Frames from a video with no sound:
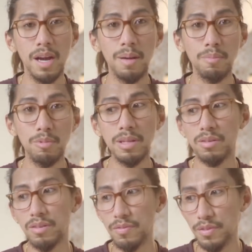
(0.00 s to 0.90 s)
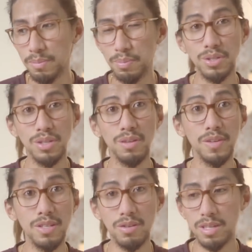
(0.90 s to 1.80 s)
Um, we look for the person of
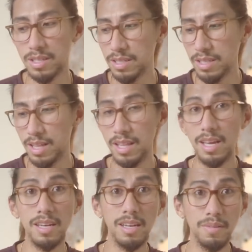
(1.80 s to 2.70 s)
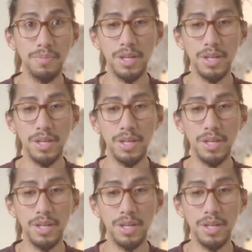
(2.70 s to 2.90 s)
interest and then,